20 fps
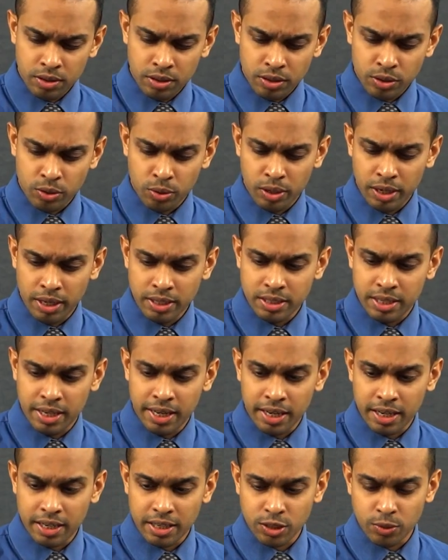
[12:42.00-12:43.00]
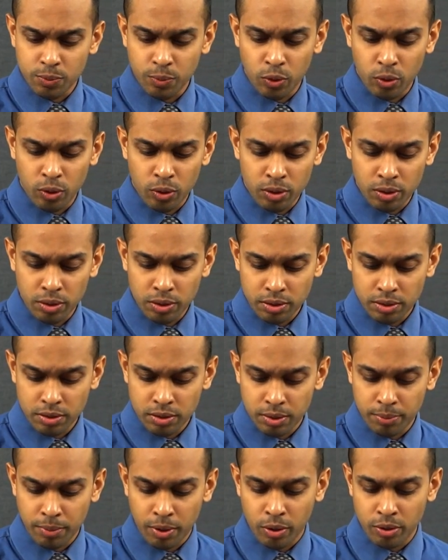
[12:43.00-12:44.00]
So let's take a small
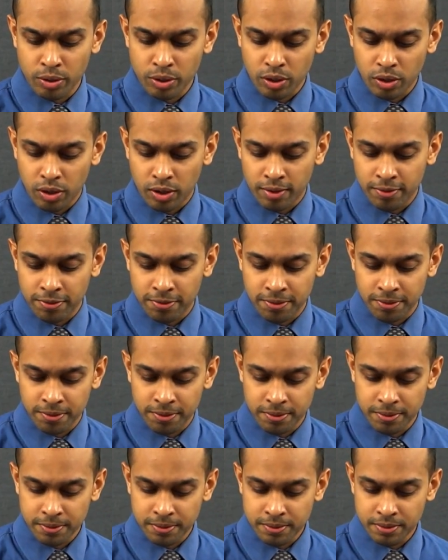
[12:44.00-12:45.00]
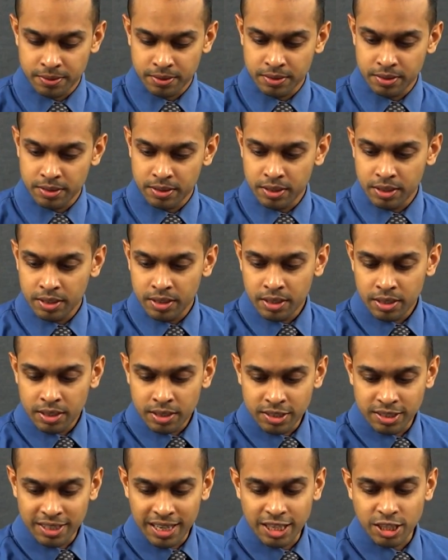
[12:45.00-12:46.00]
amount of
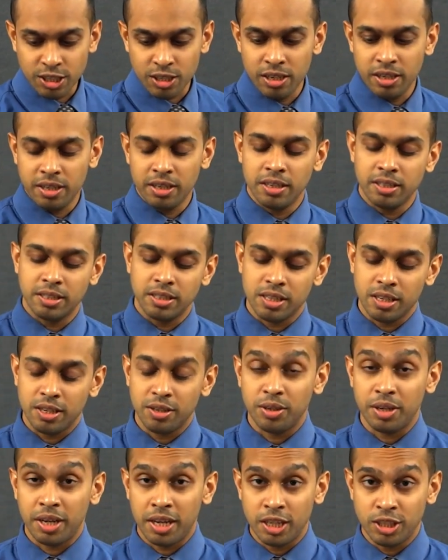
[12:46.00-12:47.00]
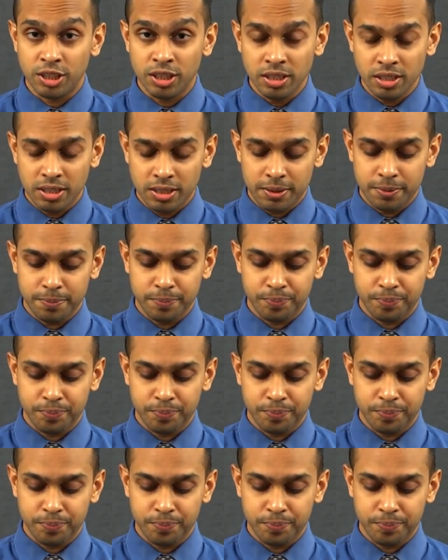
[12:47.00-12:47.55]
Nessler's reagent.